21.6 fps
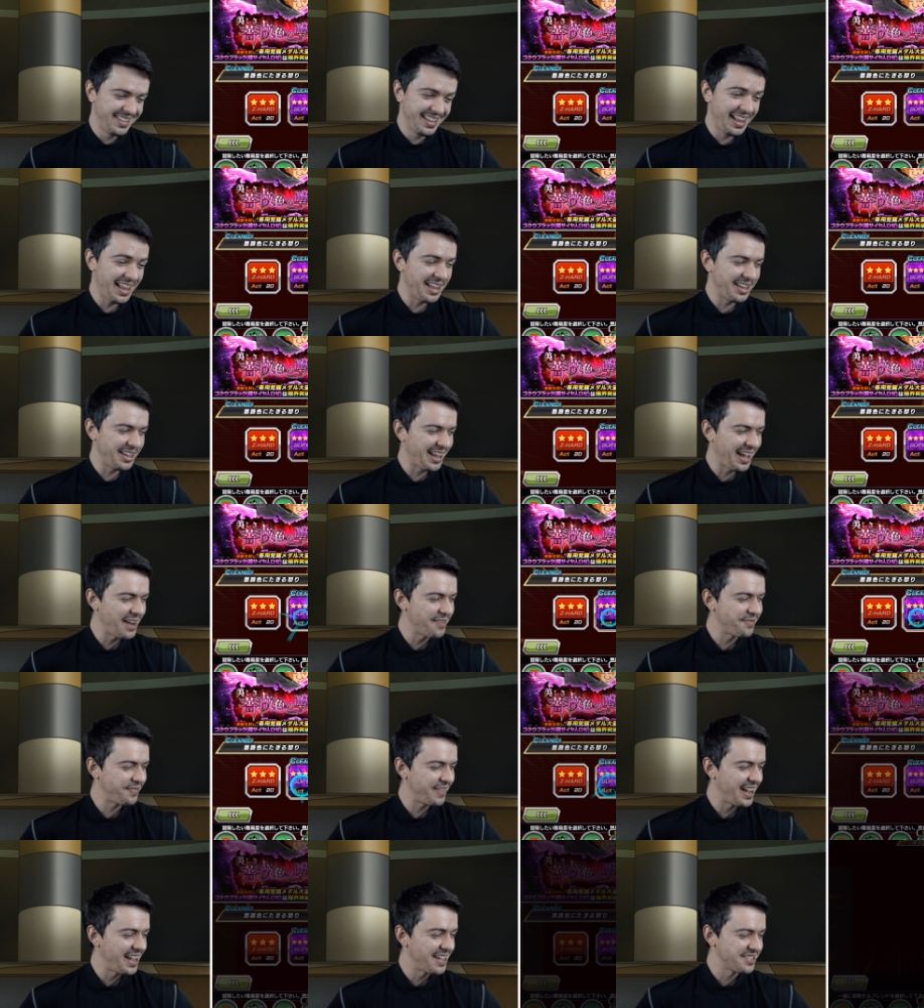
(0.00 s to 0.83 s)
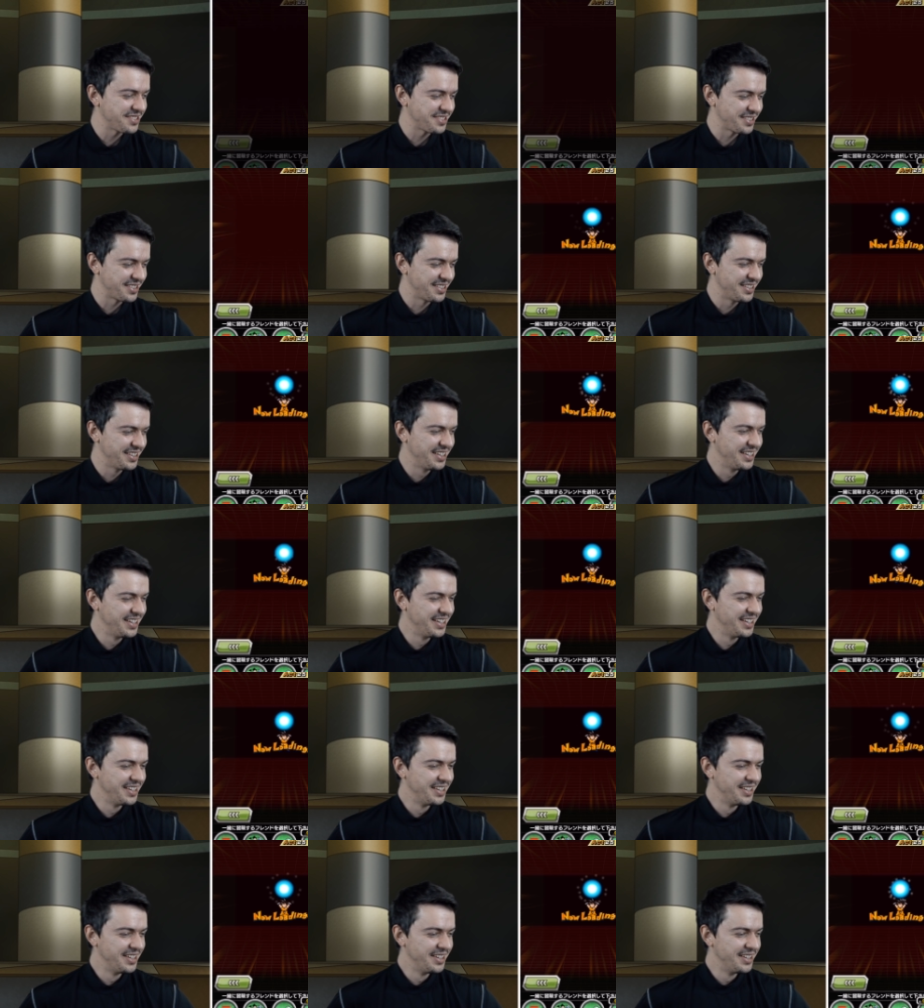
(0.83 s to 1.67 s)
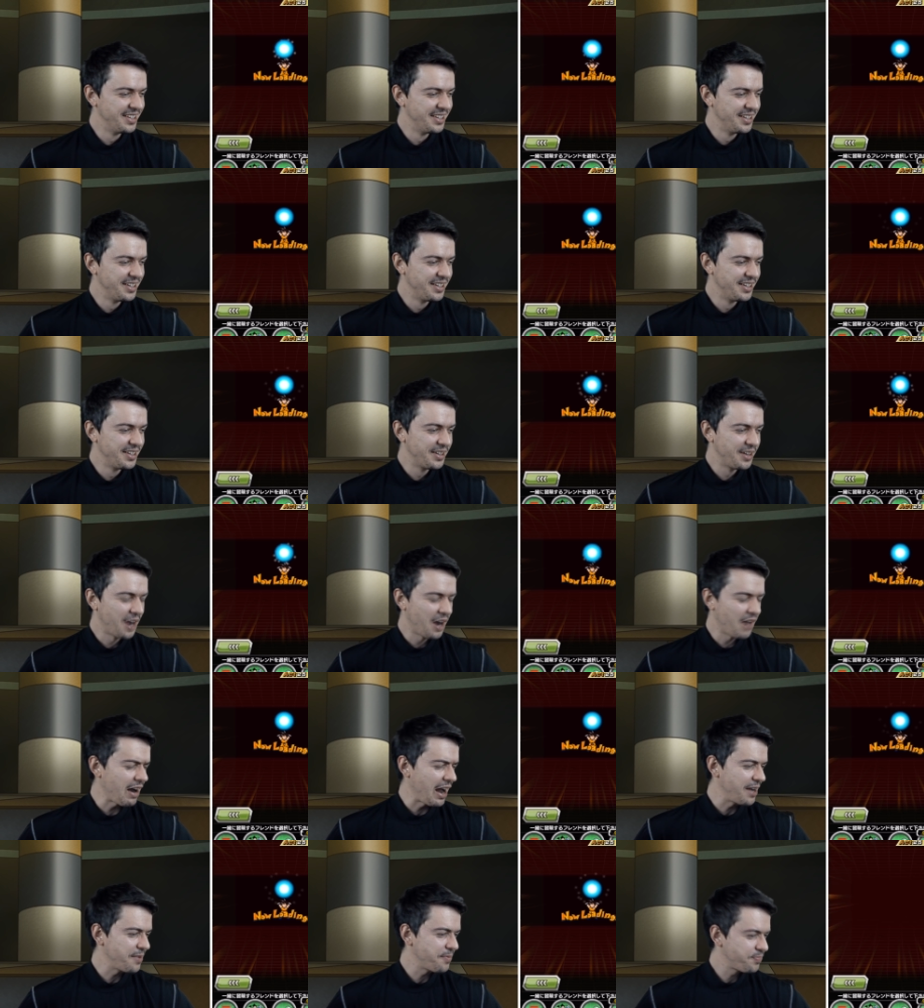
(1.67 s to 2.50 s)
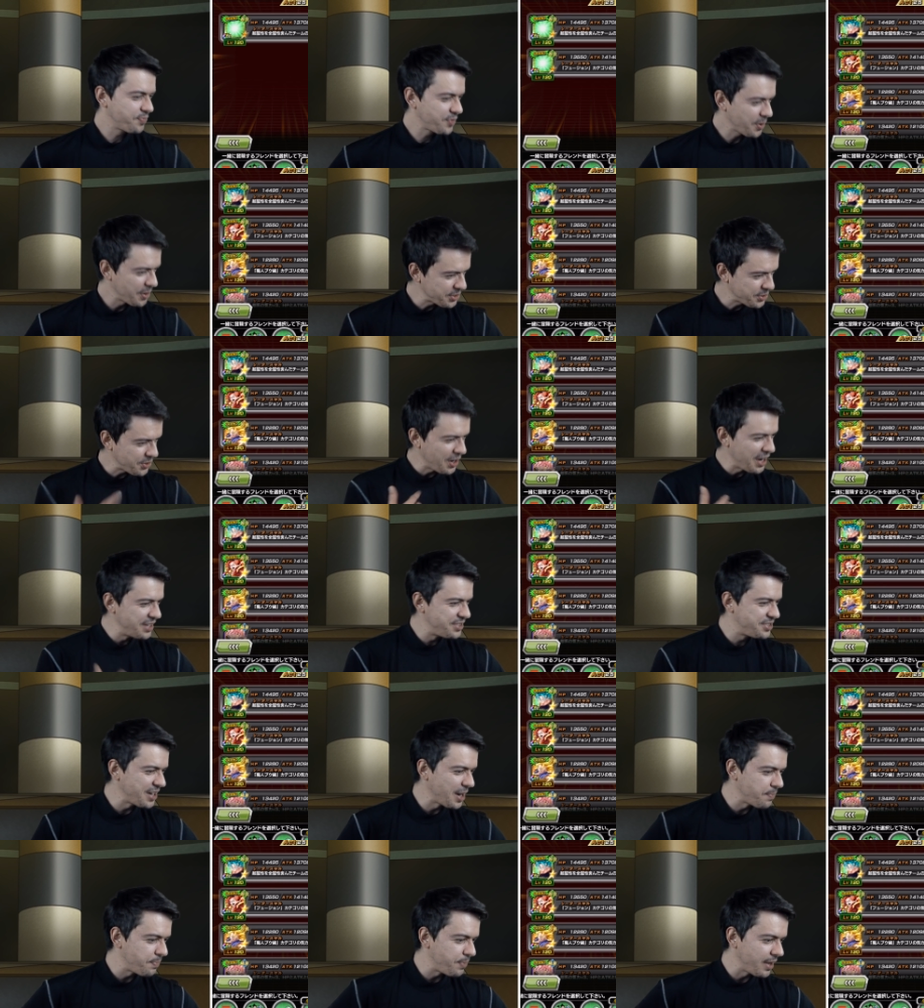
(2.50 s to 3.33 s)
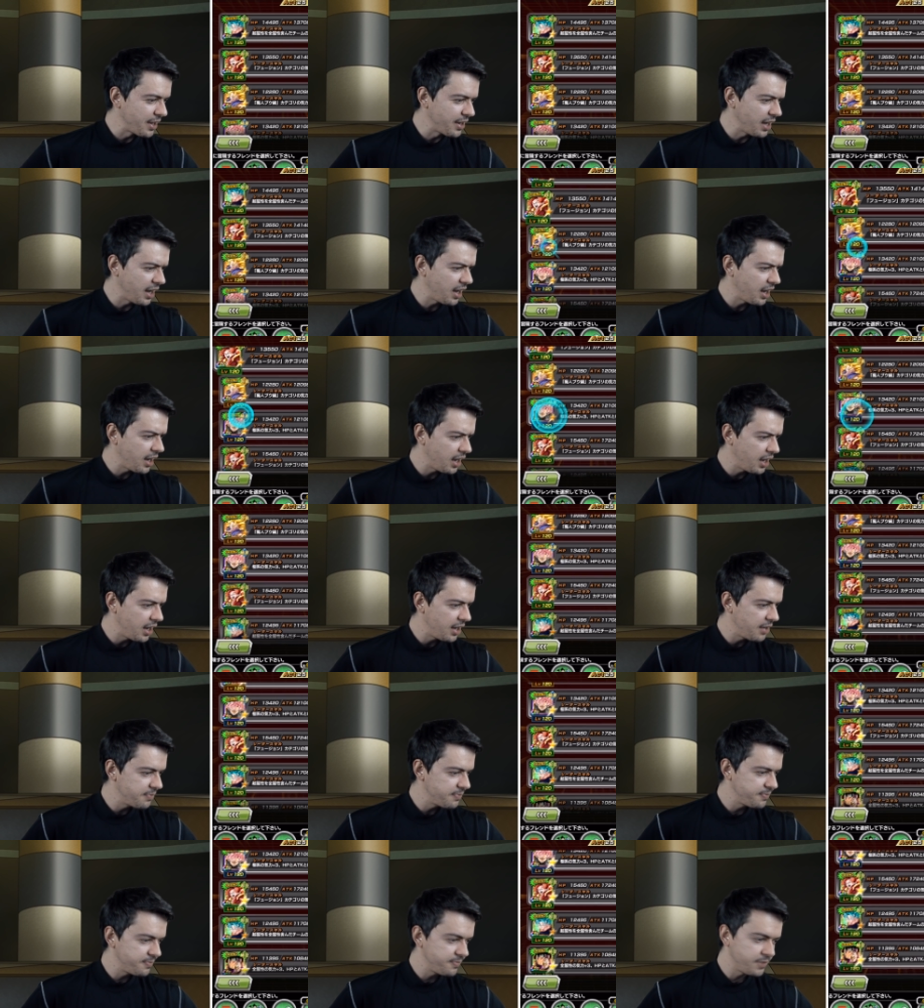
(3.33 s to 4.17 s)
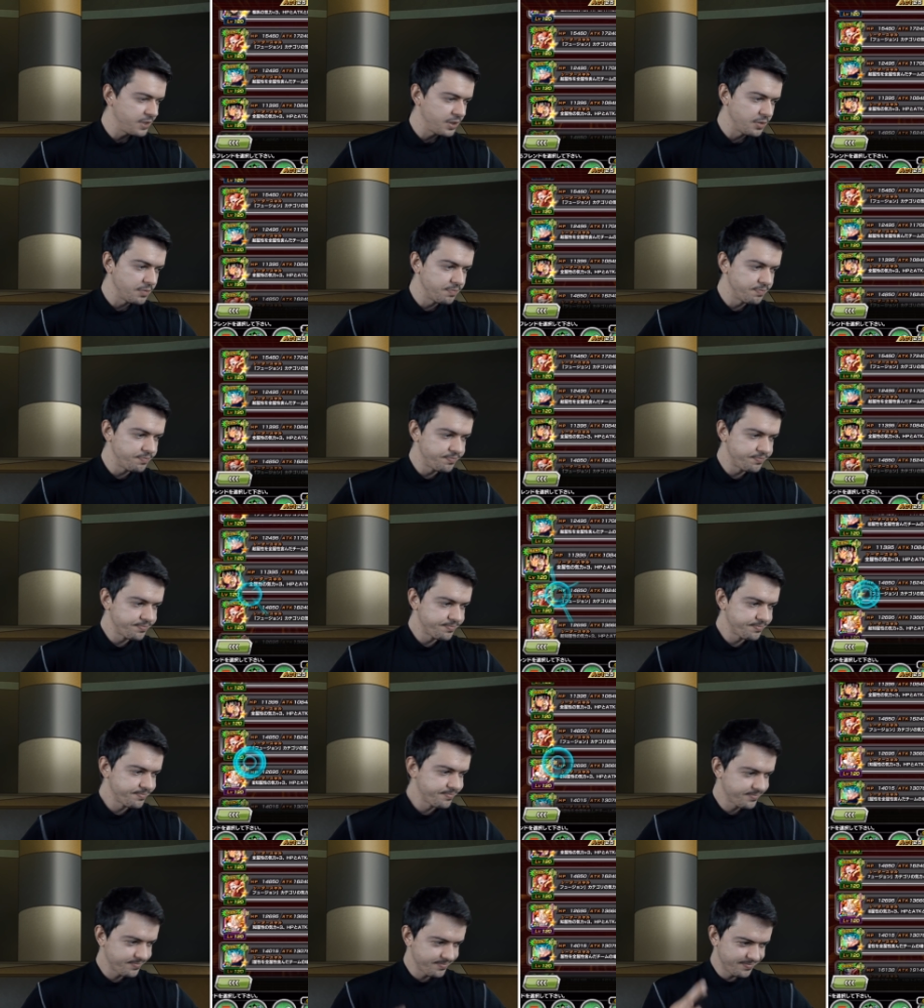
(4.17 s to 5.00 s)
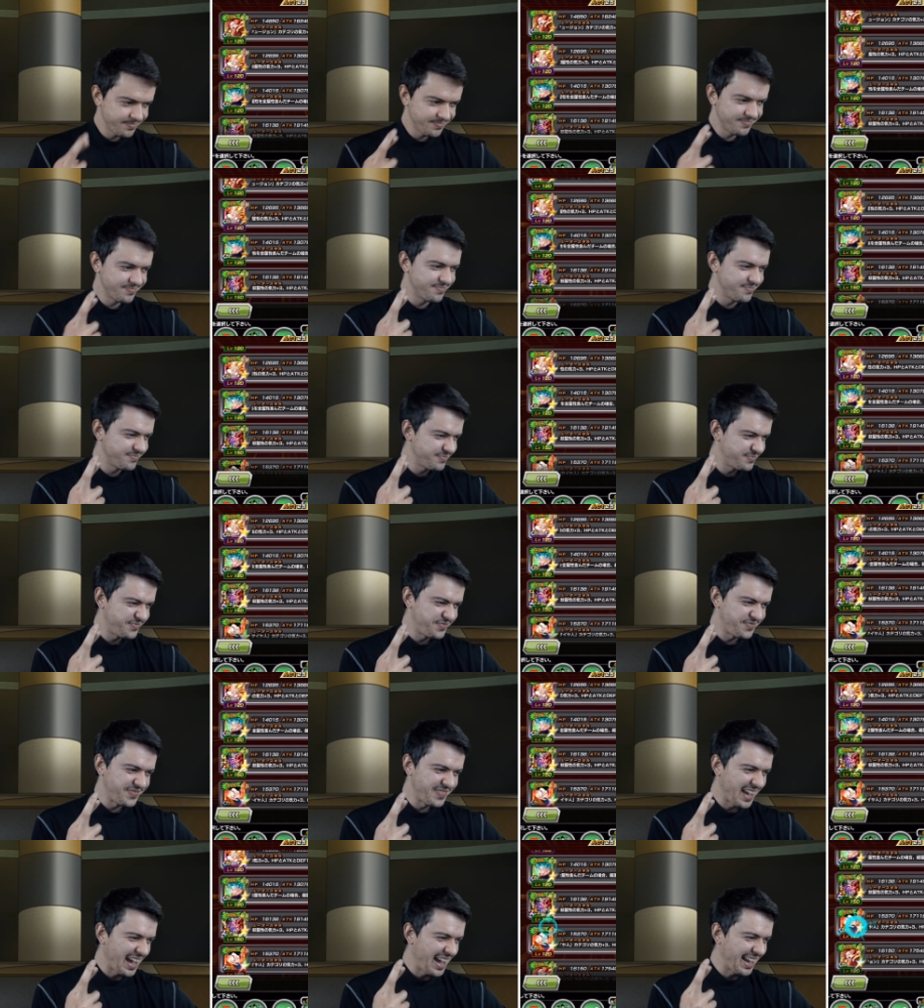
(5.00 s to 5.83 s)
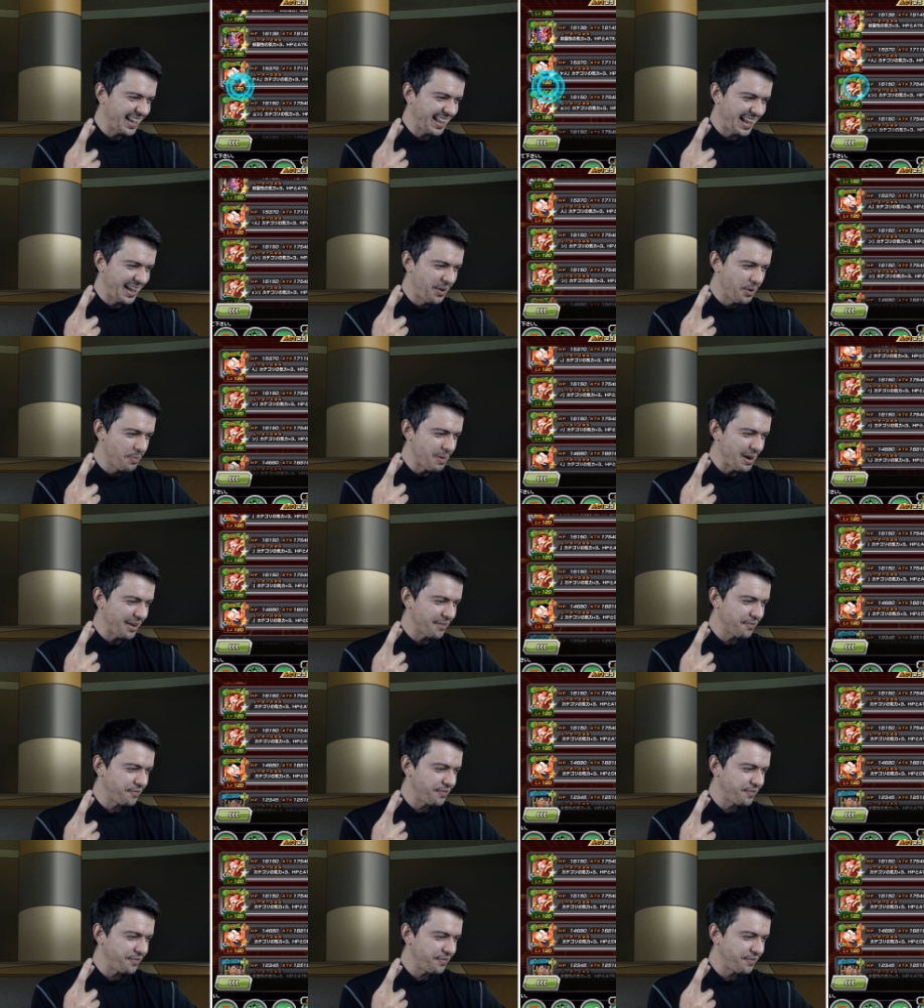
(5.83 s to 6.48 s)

a lot faster. Alright, let's go ahead and jump in. Uh, well, I, hope I can